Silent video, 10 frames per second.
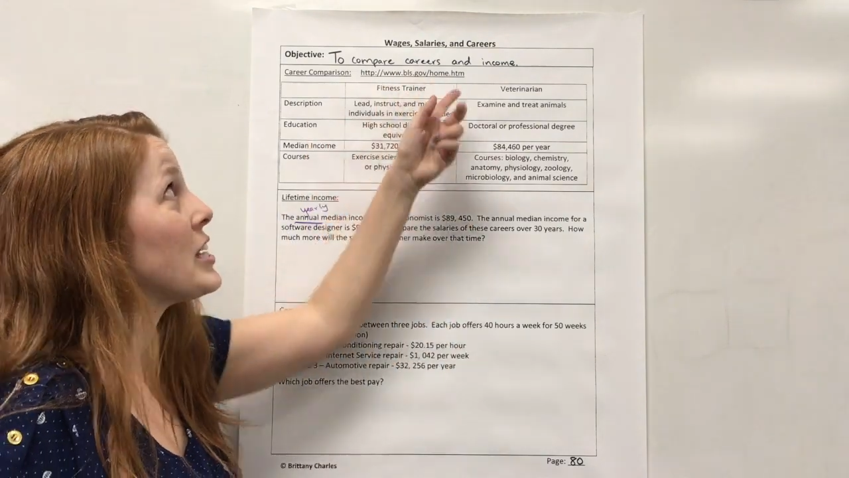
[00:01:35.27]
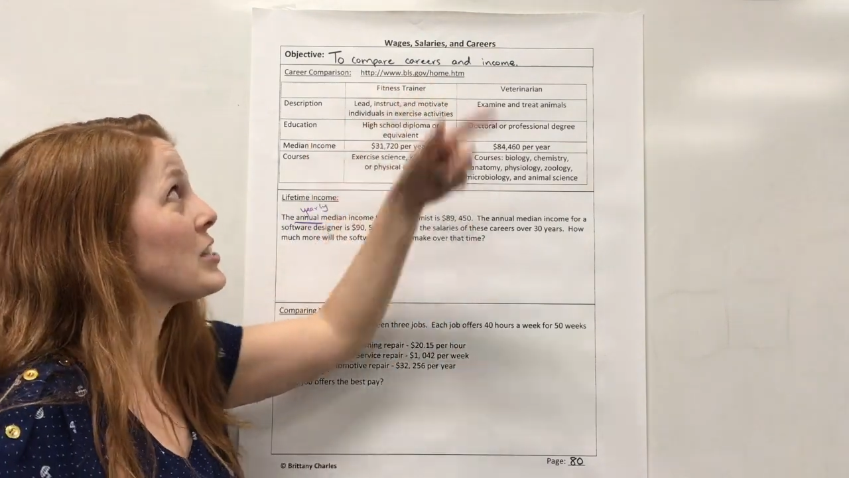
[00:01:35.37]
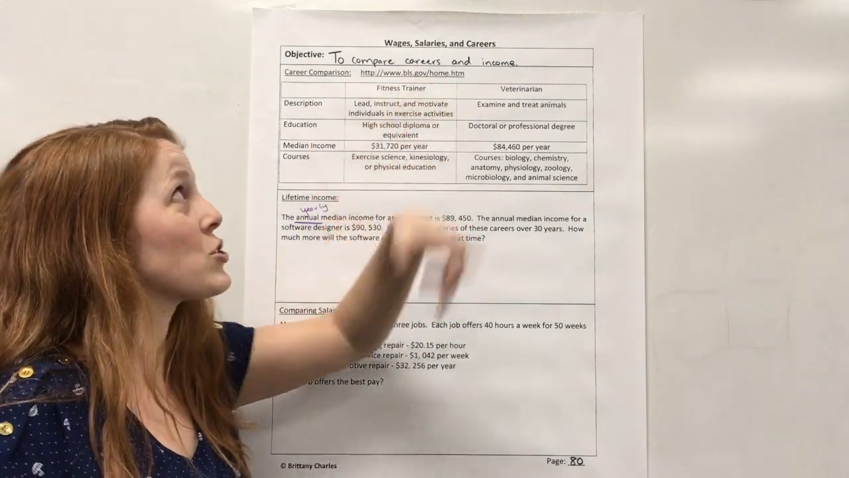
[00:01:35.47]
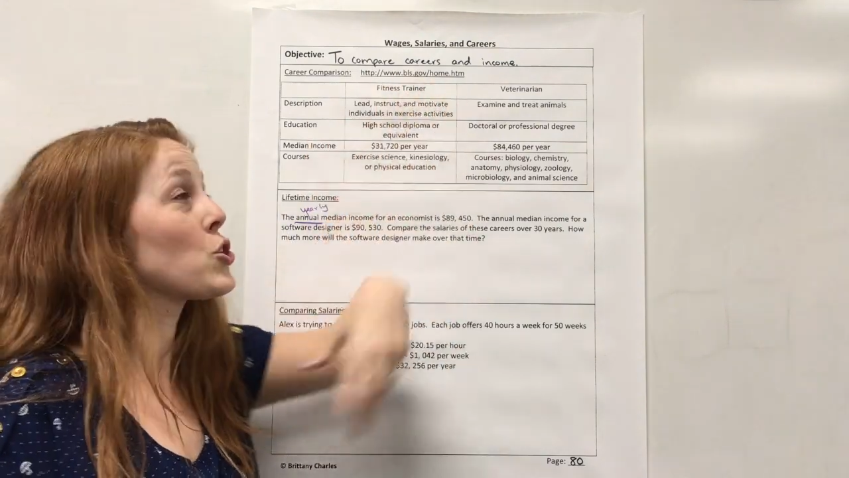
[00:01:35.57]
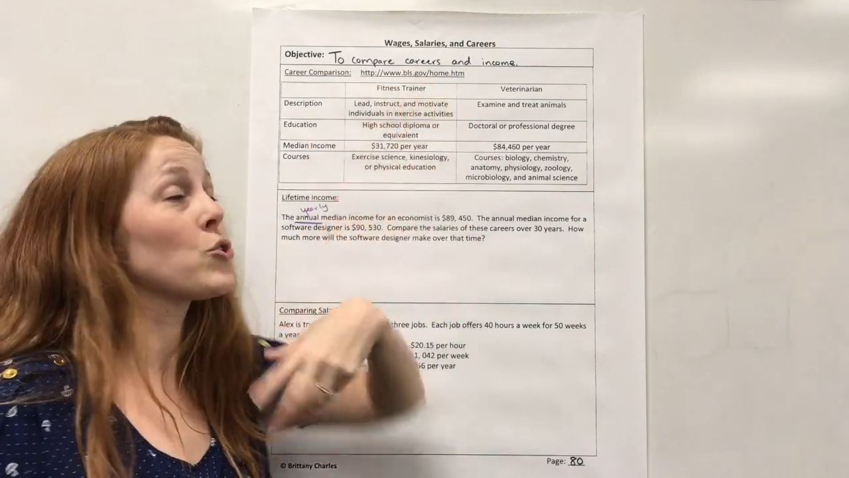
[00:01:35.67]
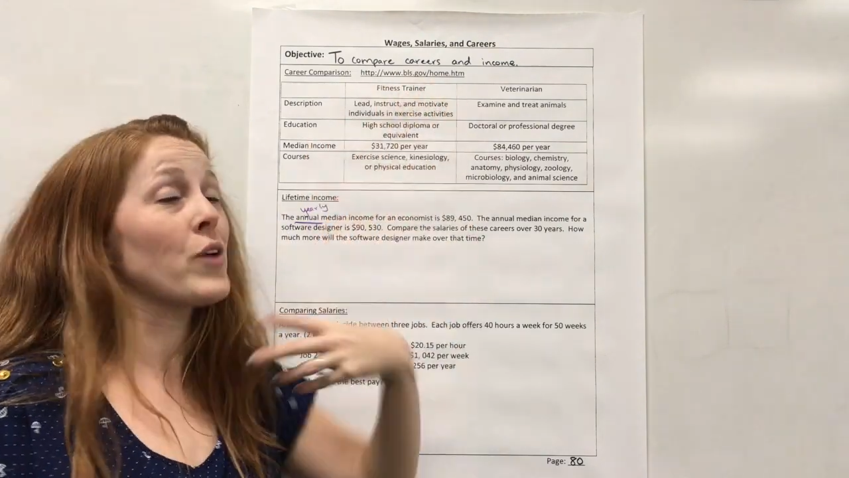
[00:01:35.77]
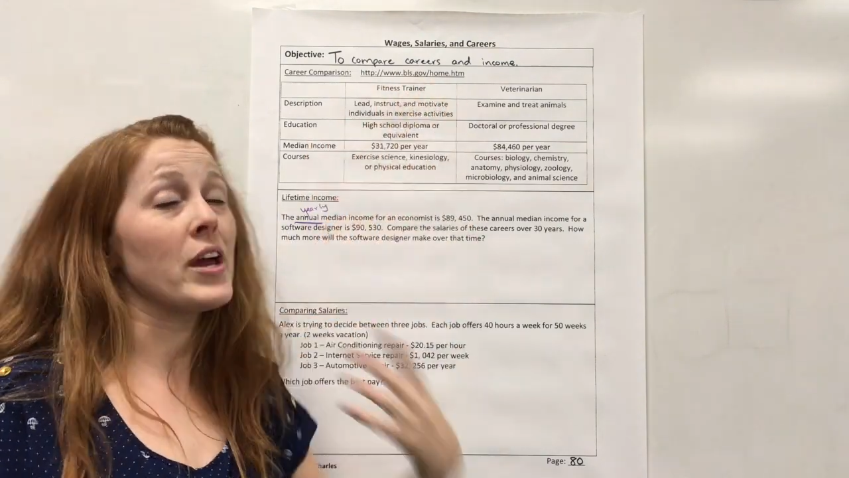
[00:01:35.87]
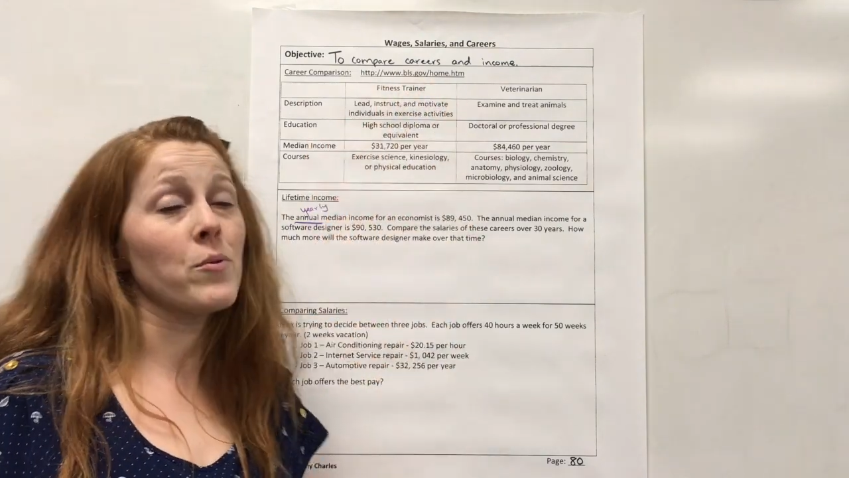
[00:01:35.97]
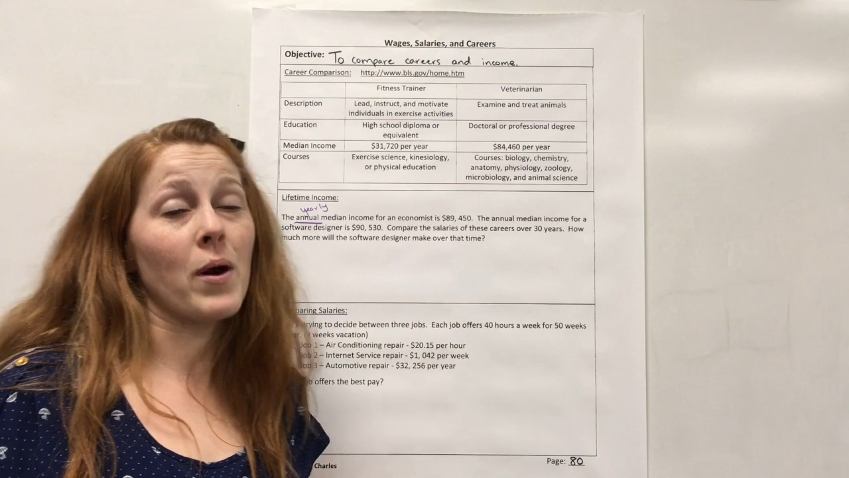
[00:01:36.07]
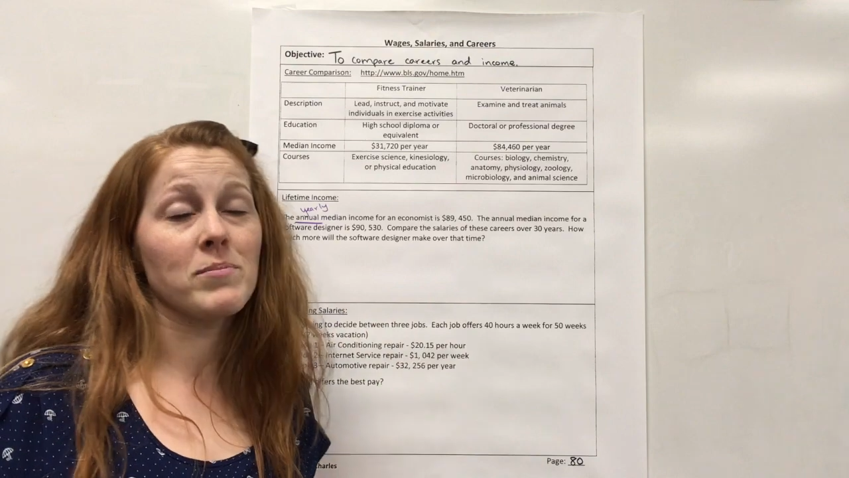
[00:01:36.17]
is a
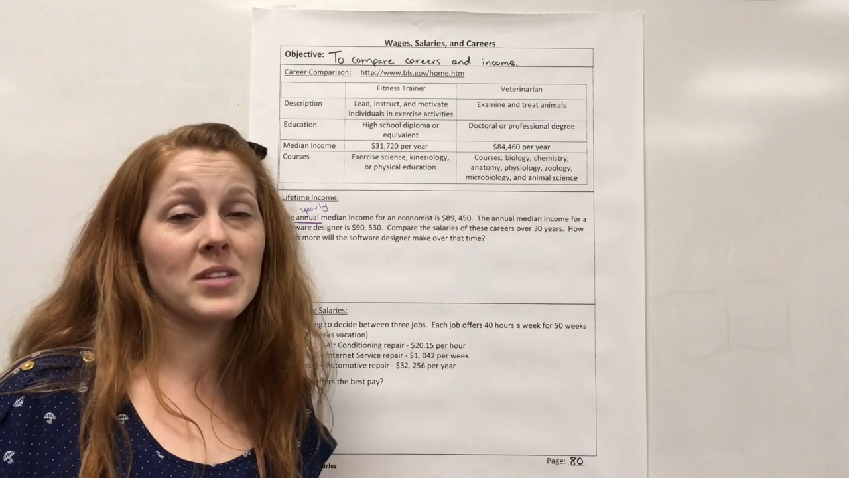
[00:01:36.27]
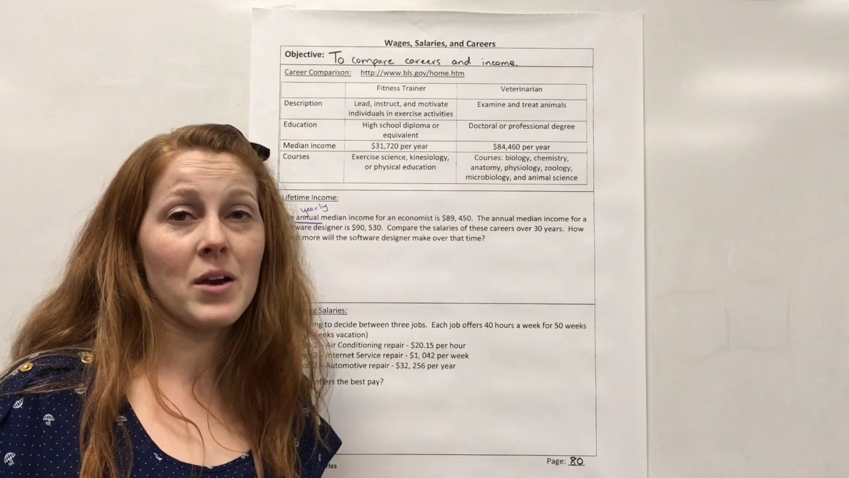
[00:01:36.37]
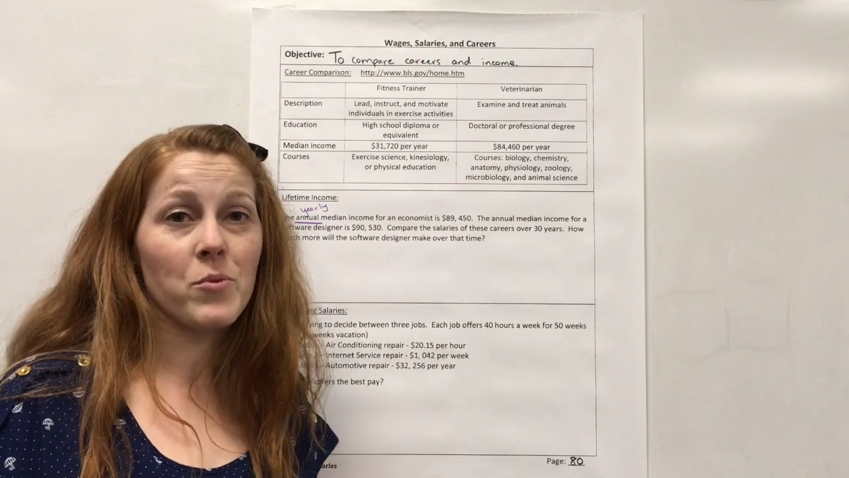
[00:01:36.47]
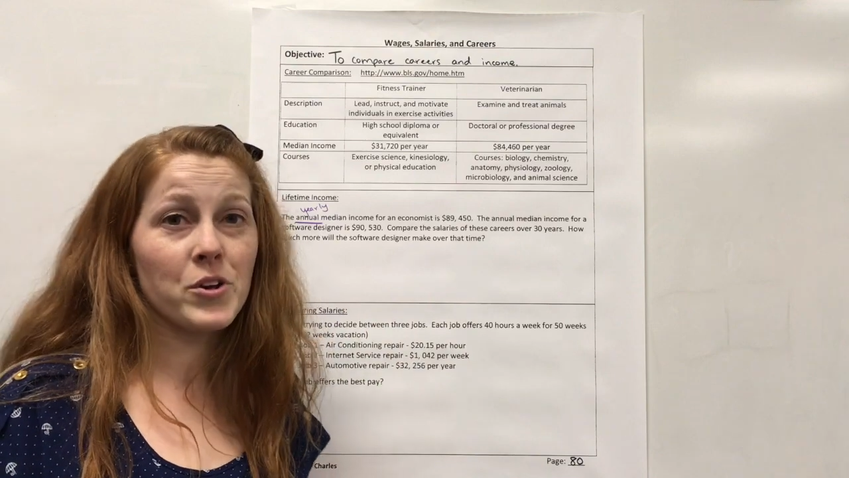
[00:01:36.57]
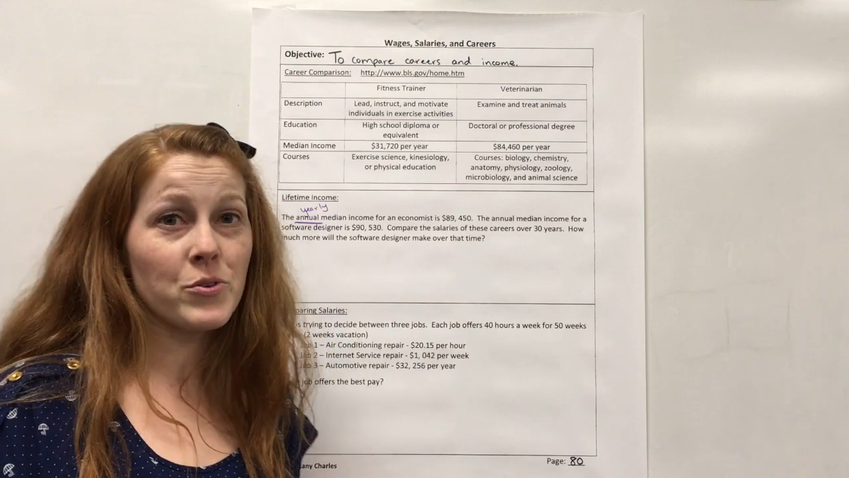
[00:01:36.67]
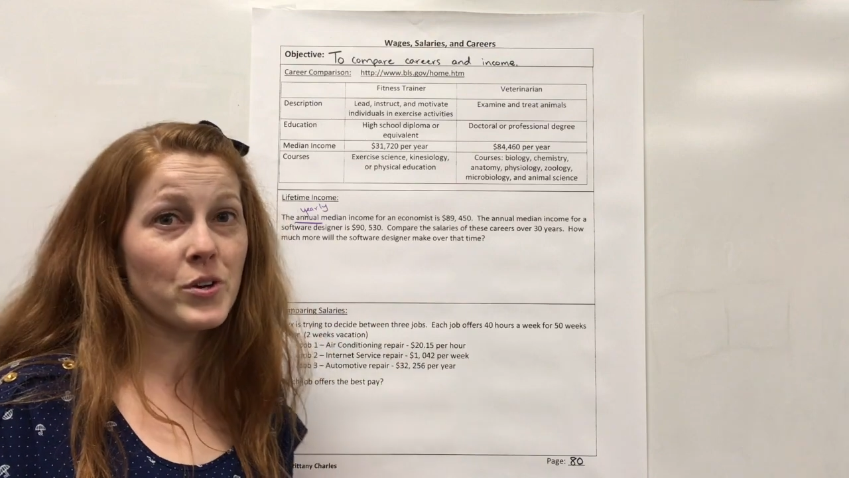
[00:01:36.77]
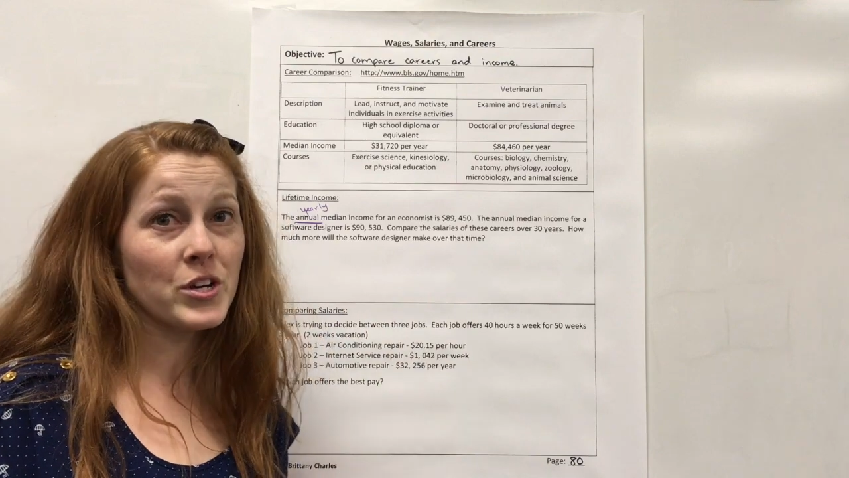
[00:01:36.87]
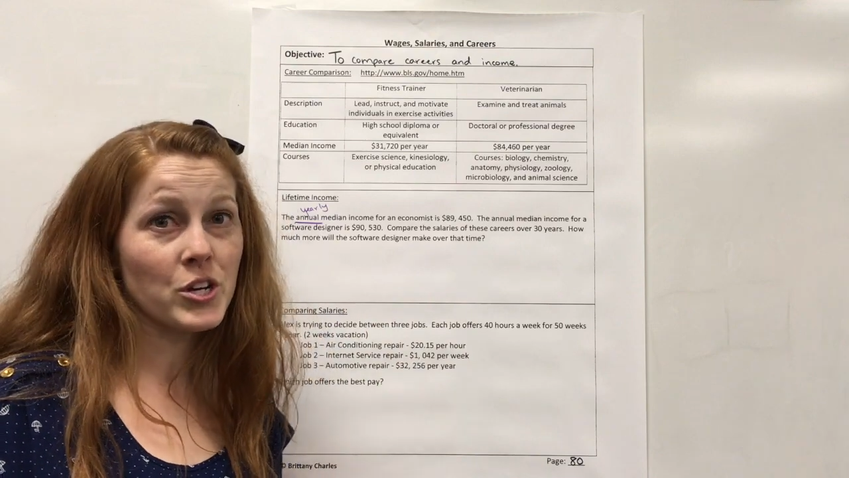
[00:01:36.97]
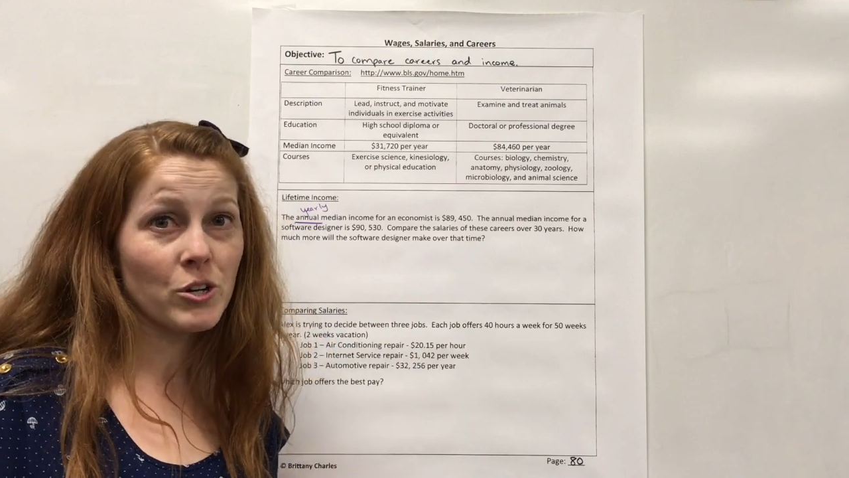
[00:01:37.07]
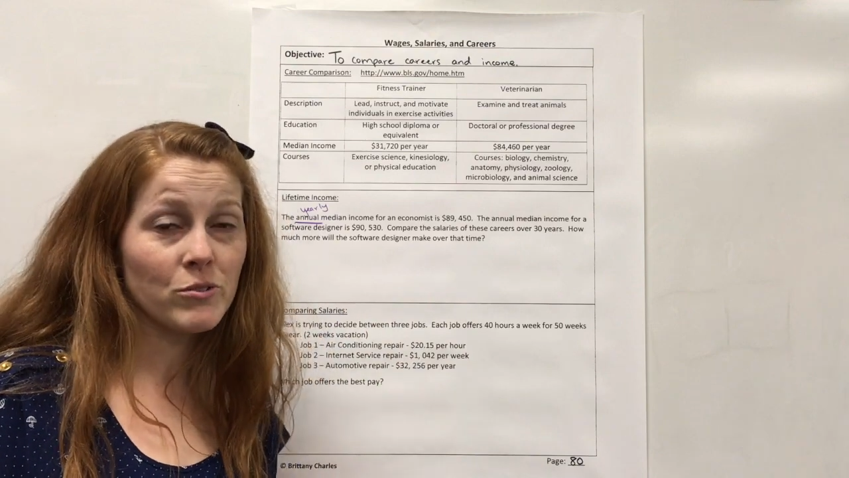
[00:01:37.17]
great website where you
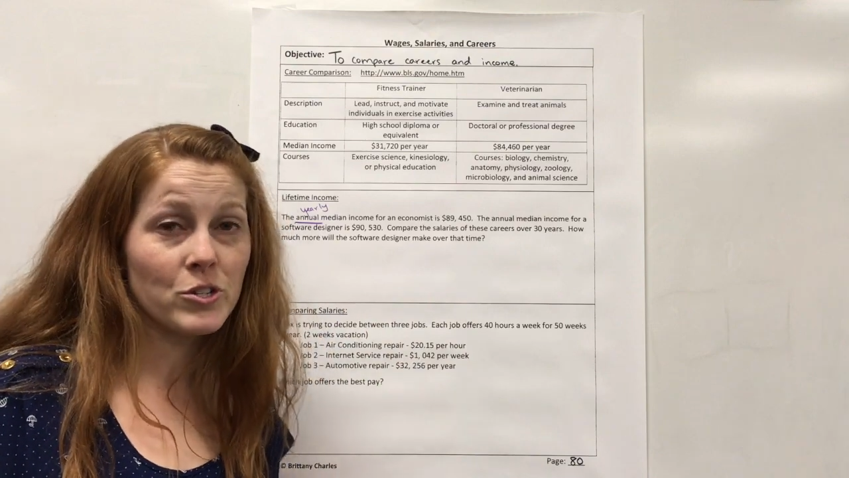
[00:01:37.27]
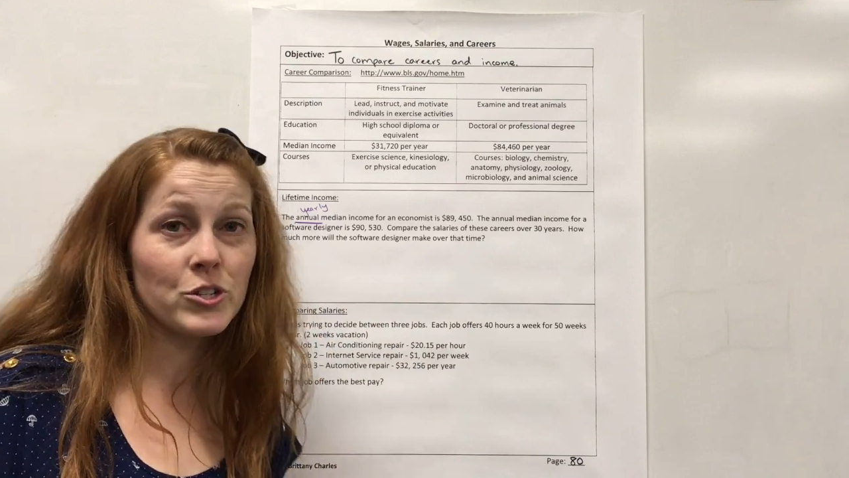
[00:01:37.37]
can go